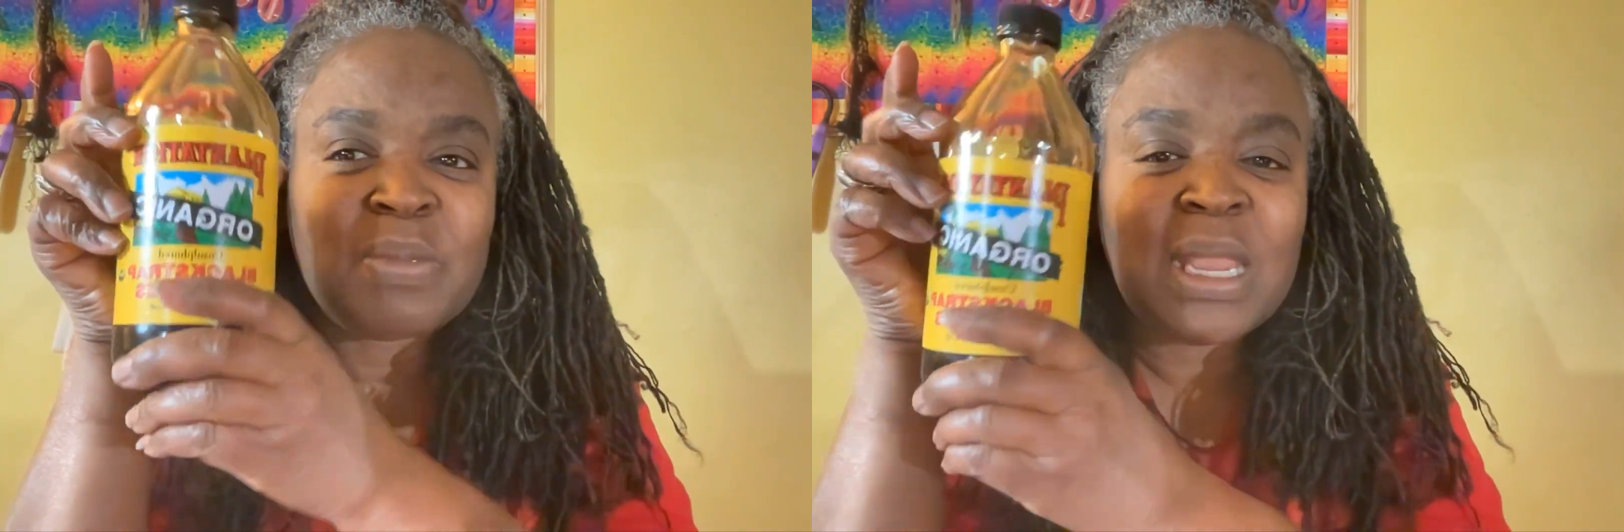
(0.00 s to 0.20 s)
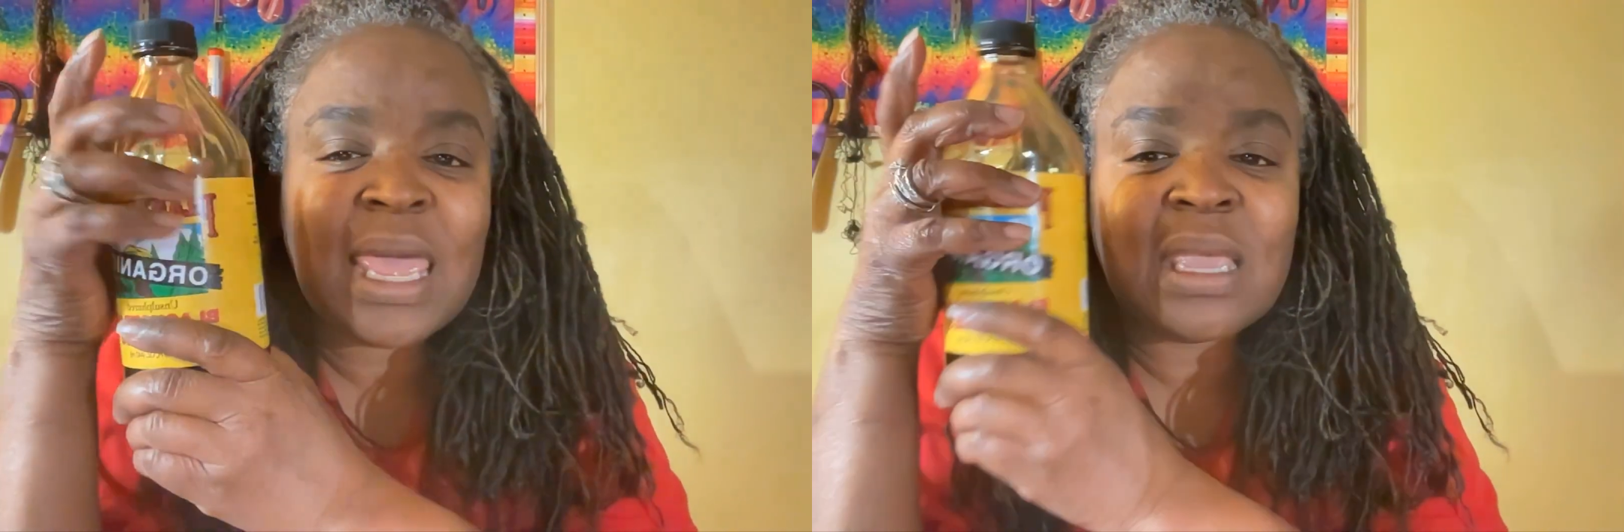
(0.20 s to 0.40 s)

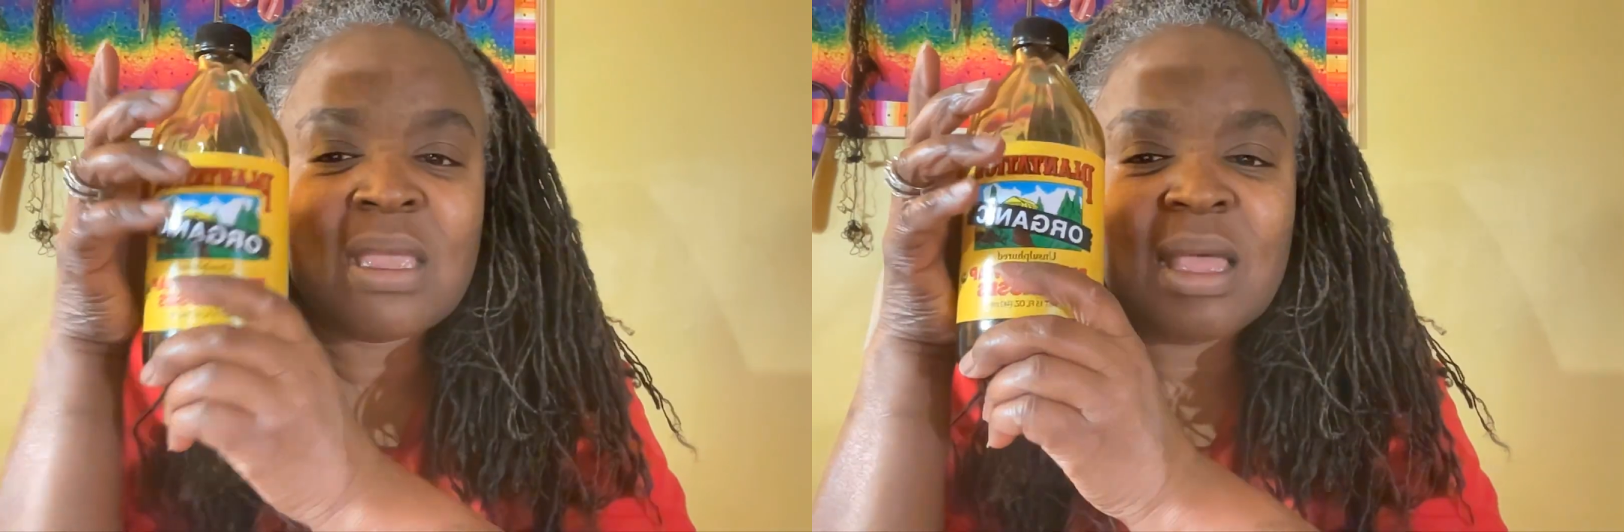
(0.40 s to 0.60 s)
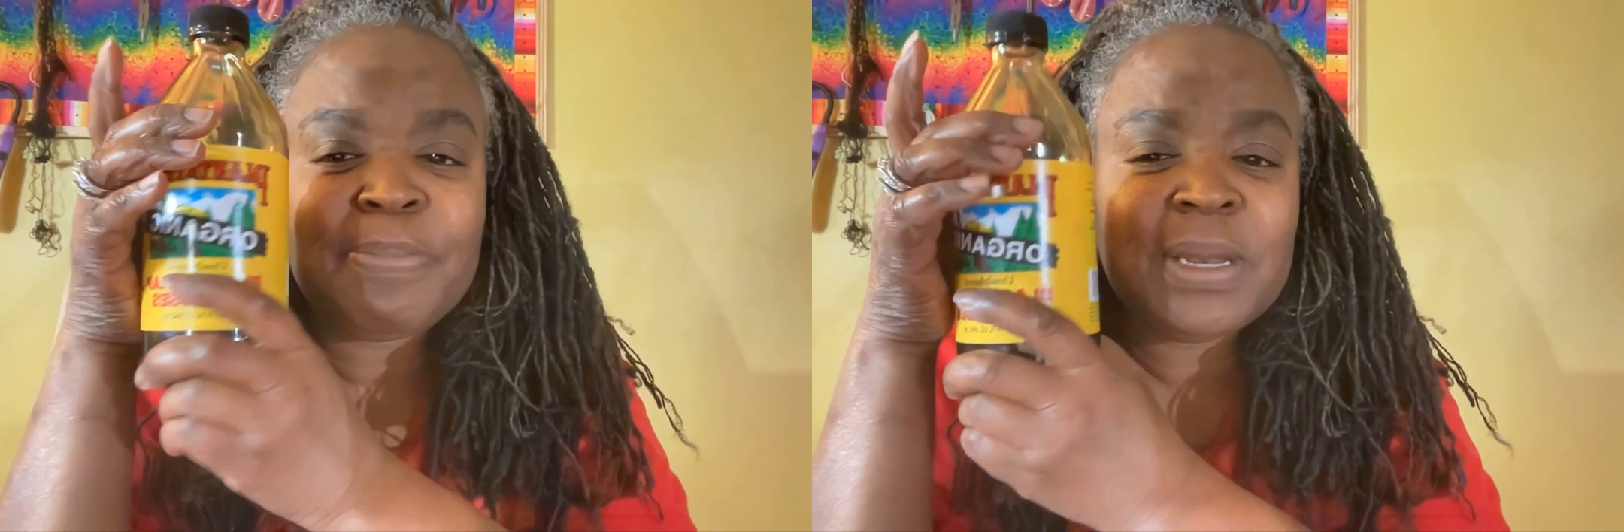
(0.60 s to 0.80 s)
like
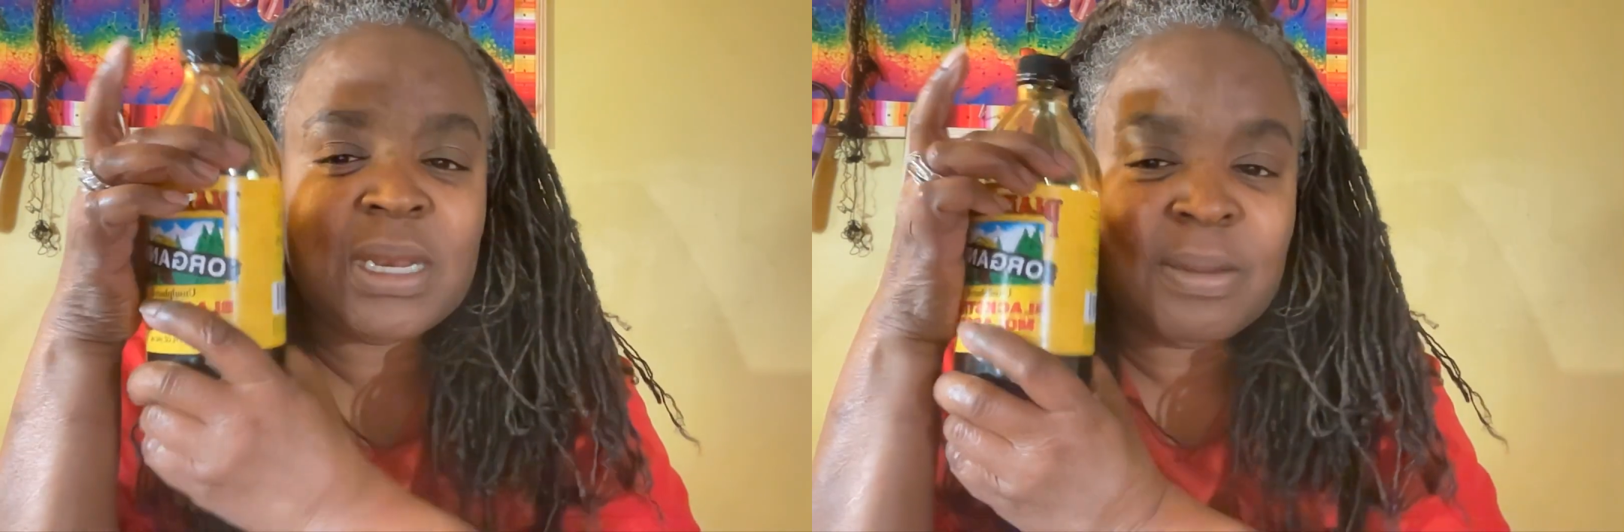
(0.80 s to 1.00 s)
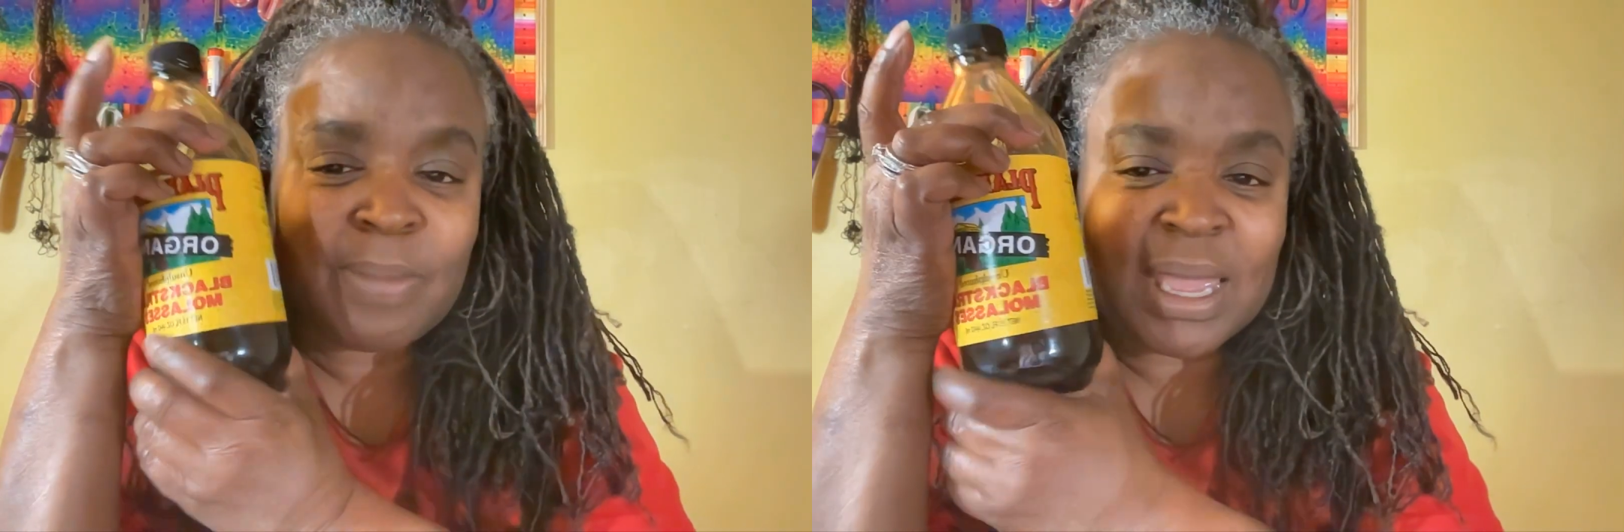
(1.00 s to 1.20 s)
I put
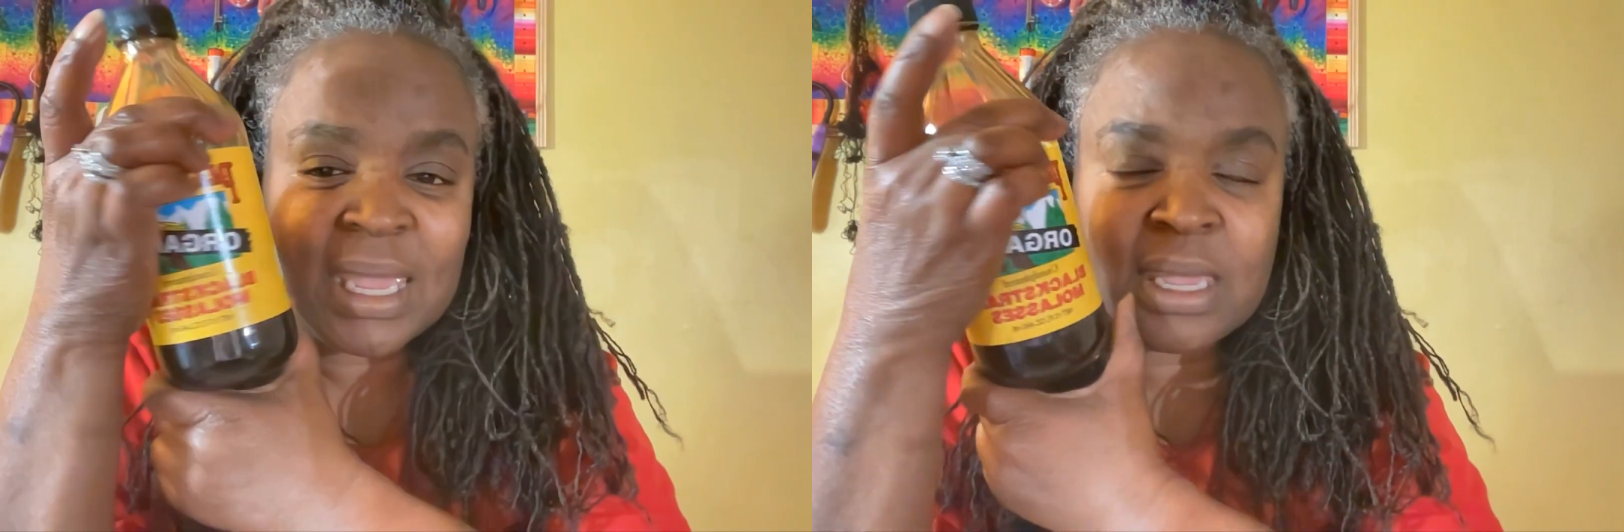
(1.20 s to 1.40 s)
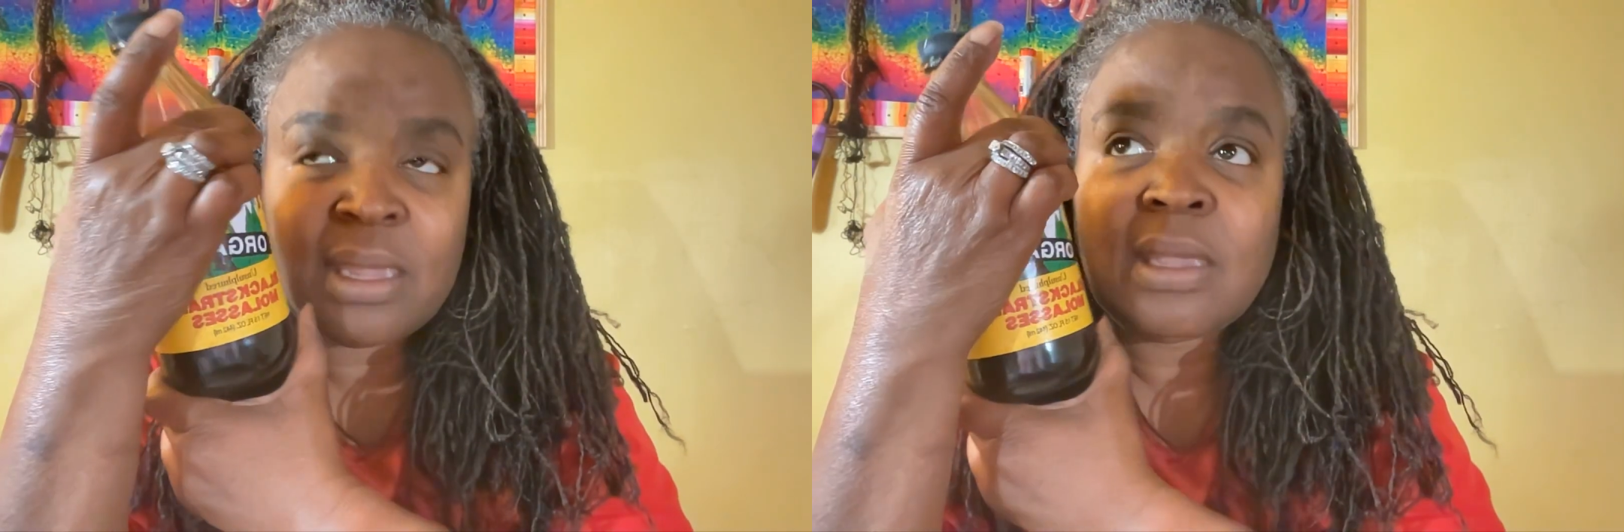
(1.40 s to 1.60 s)
it
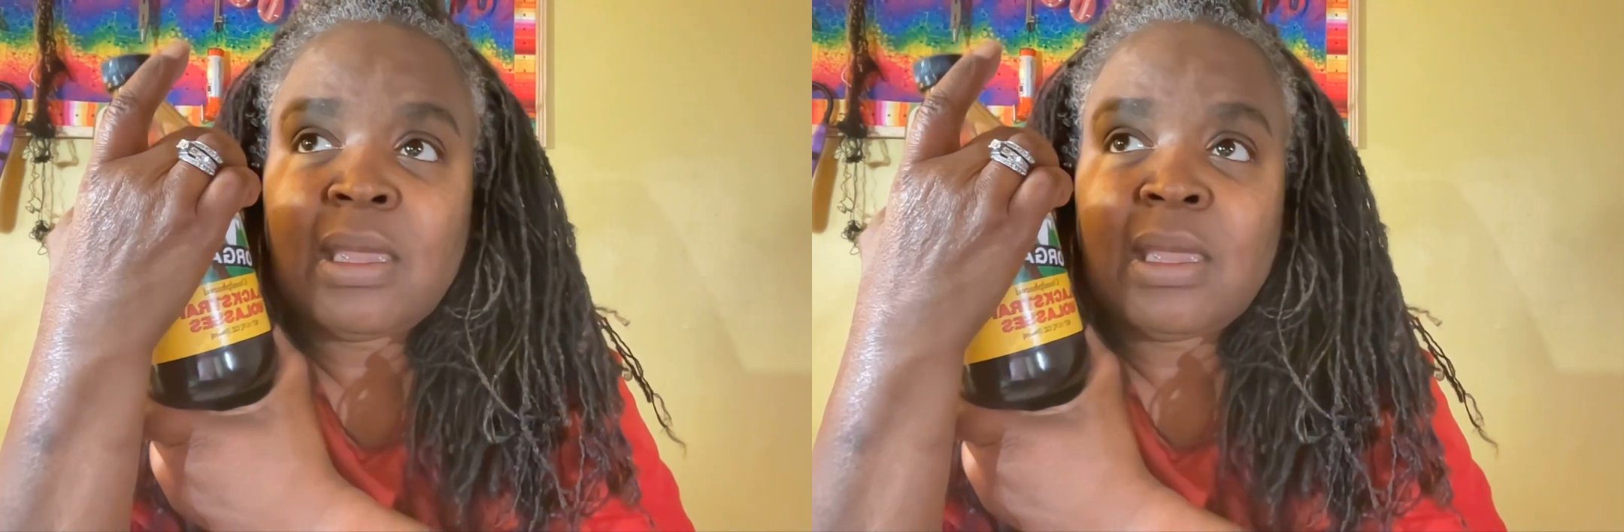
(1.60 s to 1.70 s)
in